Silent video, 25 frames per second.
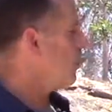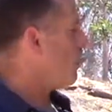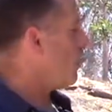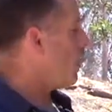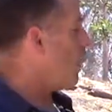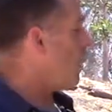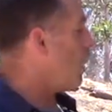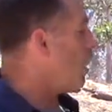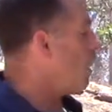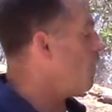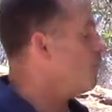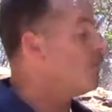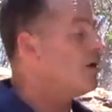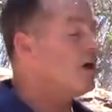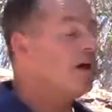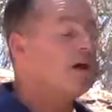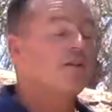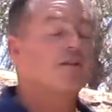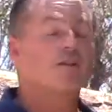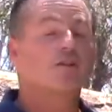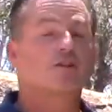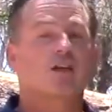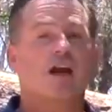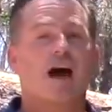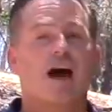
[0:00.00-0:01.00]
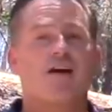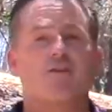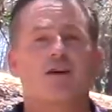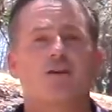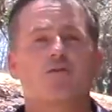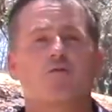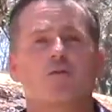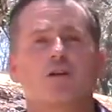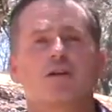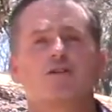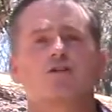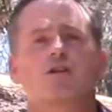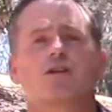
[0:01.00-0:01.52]
The
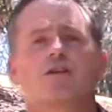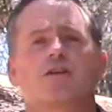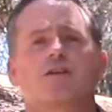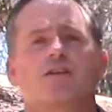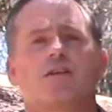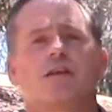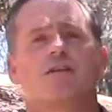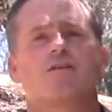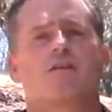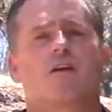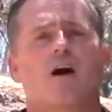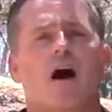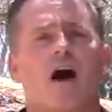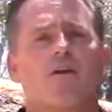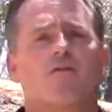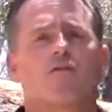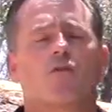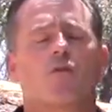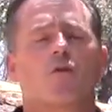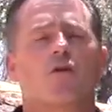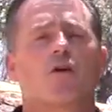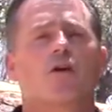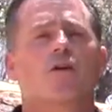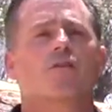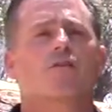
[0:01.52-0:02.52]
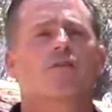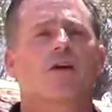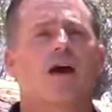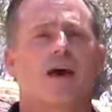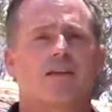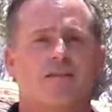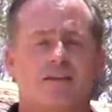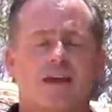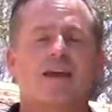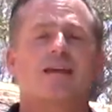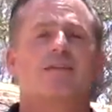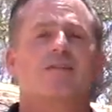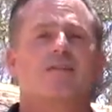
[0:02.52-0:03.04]
Chavez Ridge Disc Golf Course
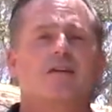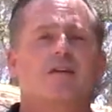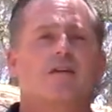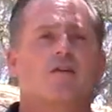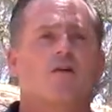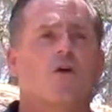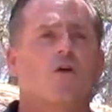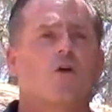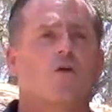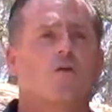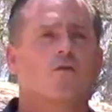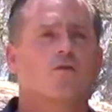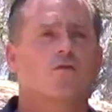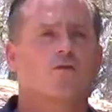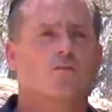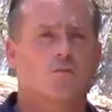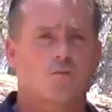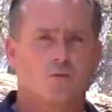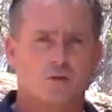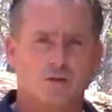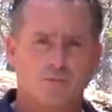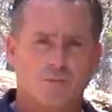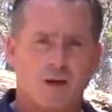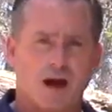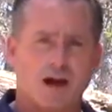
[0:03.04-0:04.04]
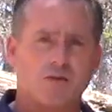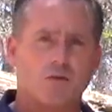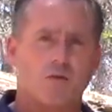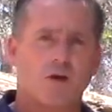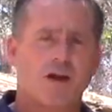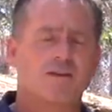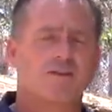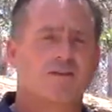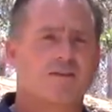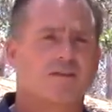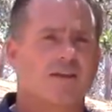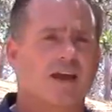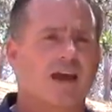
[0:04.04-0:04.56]
has 18 holes, which by the way
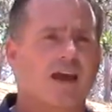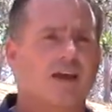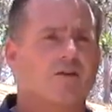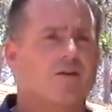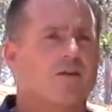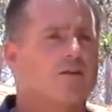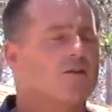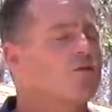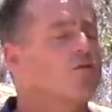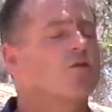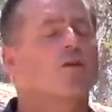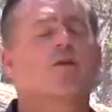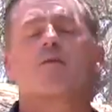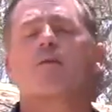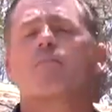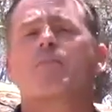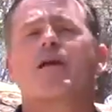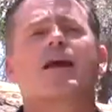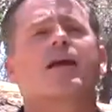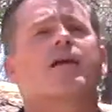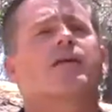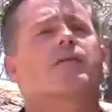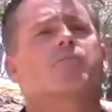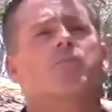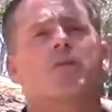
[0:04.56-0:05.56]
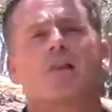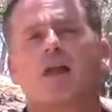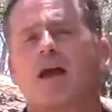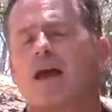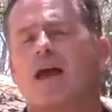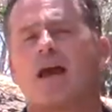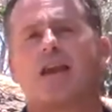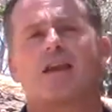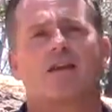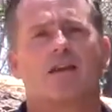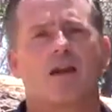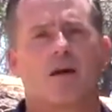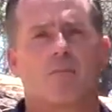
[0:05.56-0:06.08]
is standard. You can play
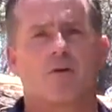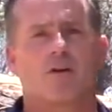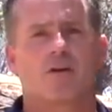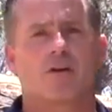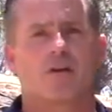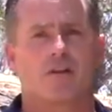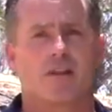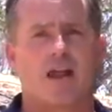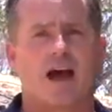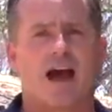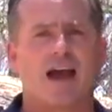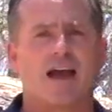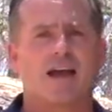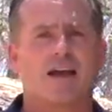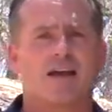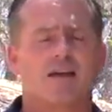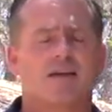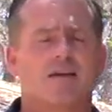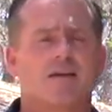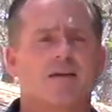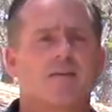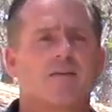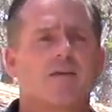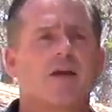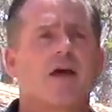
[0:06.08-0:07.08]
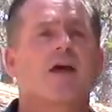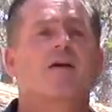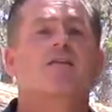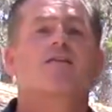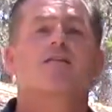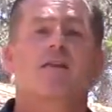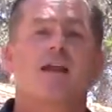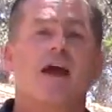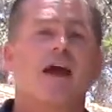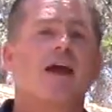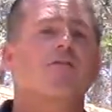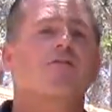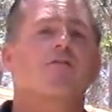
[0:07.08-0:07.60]
any number you like.
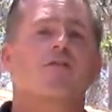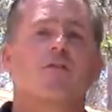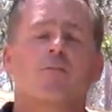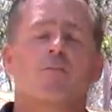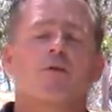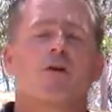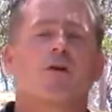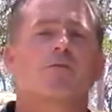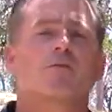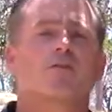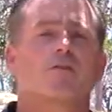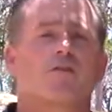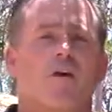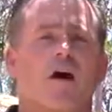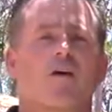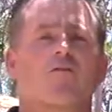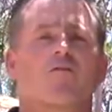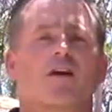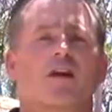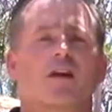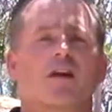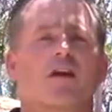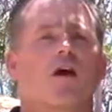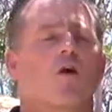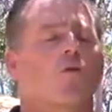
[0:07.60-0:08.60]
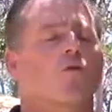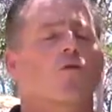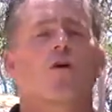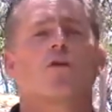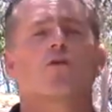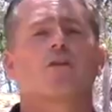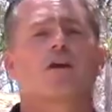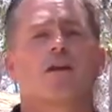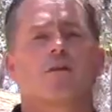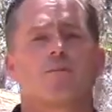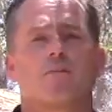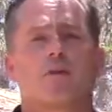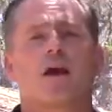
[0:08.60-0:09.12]
Today, for the purpose of our video, we're
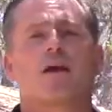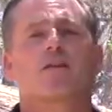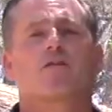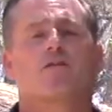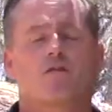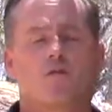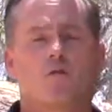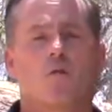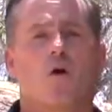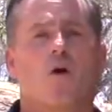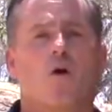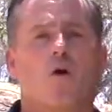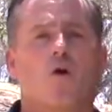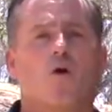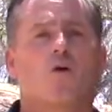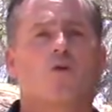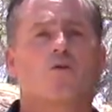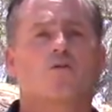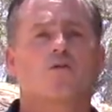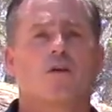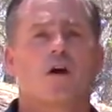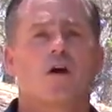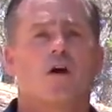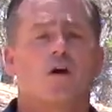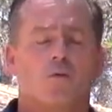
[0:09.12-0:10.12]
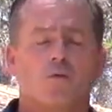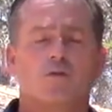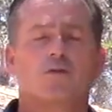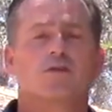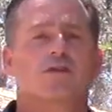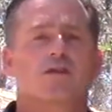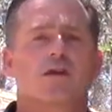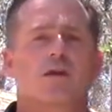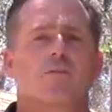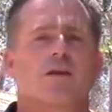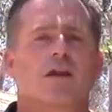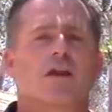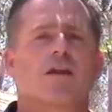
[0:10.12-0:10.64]
only going to play 2 holes, which
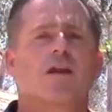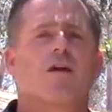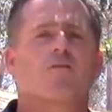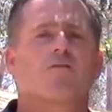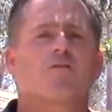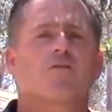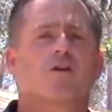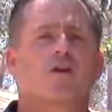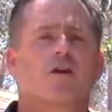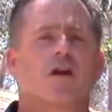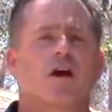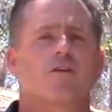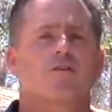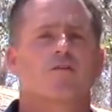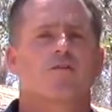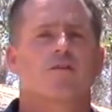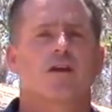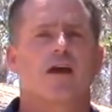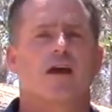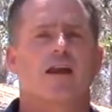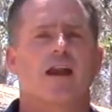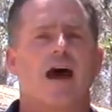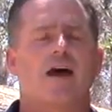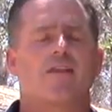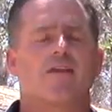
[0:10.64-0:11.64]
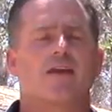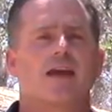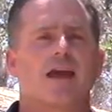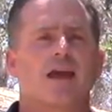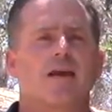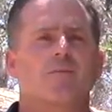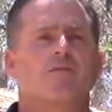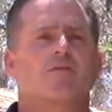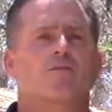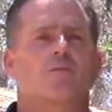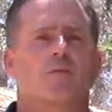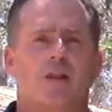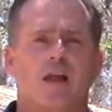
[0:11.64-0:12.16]
is going to be enough for you to understand how the
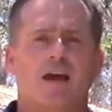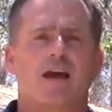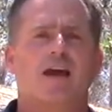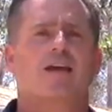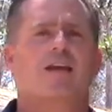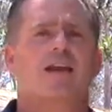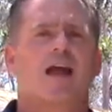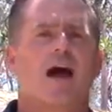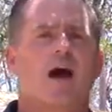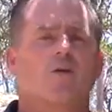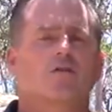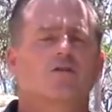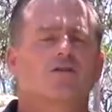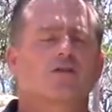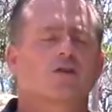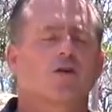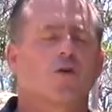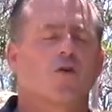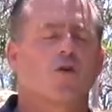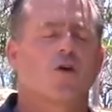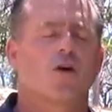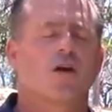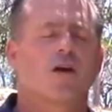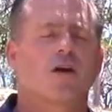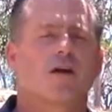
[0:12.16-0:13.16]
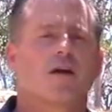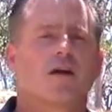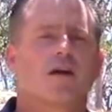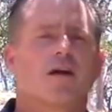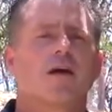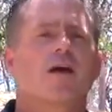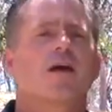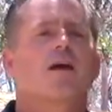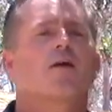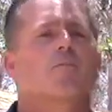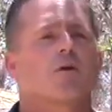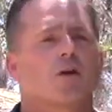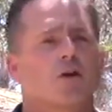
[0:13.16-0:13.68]
game is played and how it's scored.
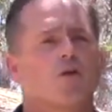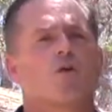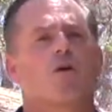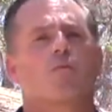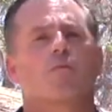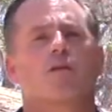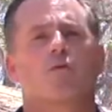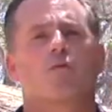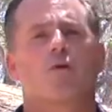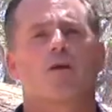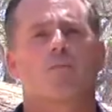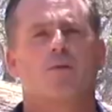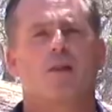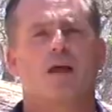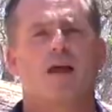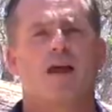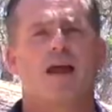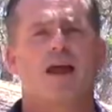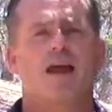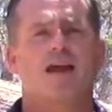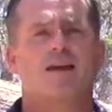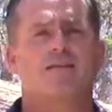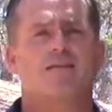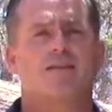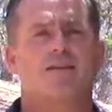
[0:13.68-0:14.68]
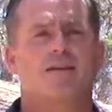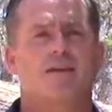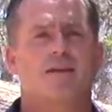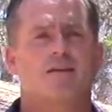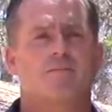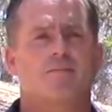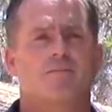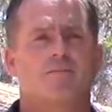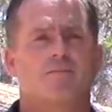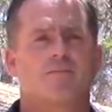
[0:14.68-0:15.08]
But normally we play 18.